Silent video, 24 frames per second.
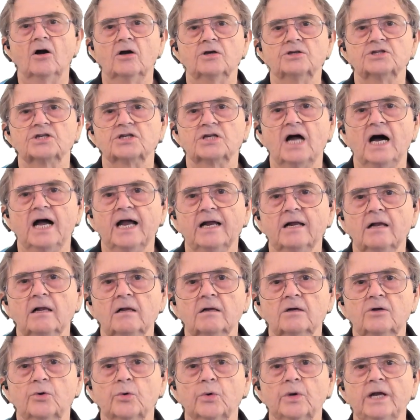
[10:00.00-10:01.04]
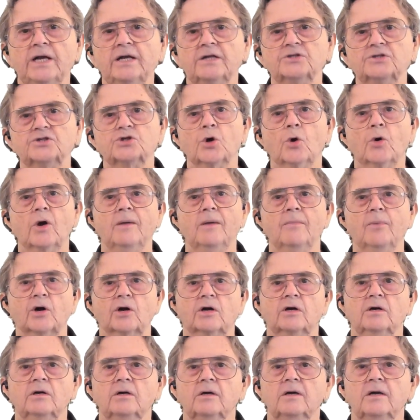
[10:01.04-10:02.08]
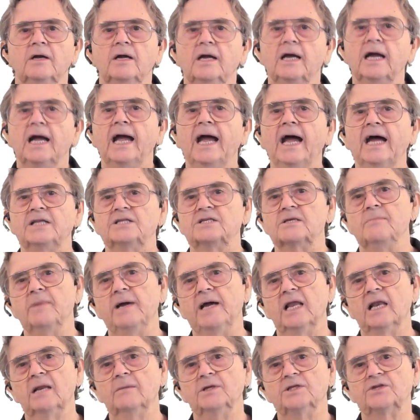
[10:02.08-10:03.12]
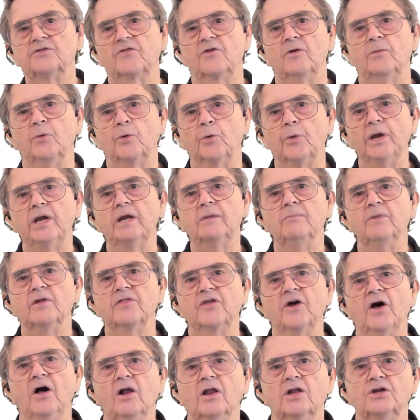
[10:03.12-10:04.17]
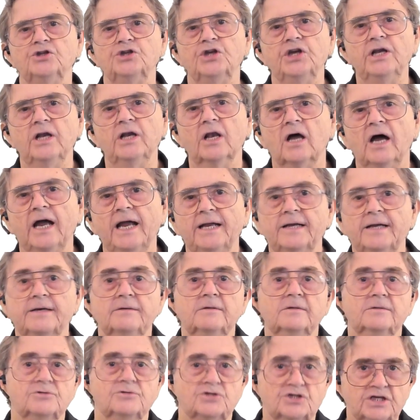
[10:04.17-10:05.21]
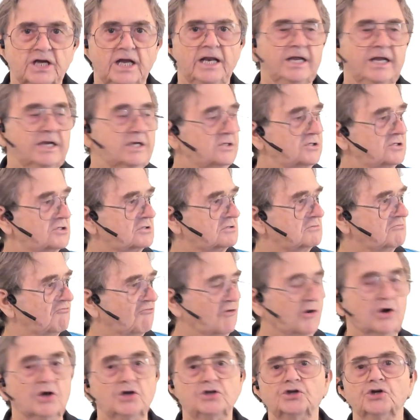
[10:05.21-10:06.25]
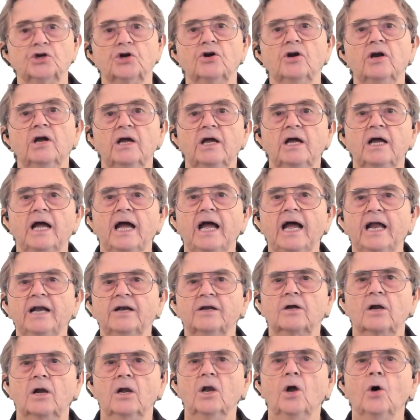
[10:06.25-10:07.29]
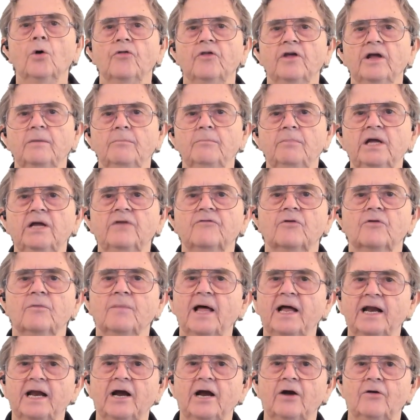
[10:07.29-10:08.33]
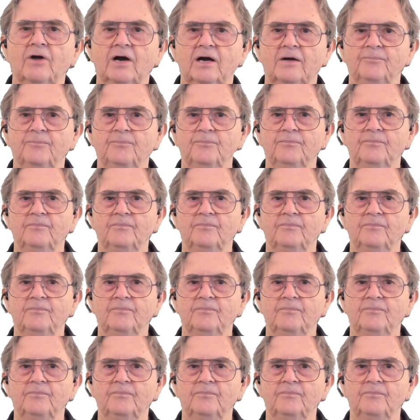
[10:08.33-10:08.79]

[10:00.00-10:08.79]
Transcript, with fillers: art style, create a storybook add some elements from Greek mythology like settings, furniture, and clothing being from that era.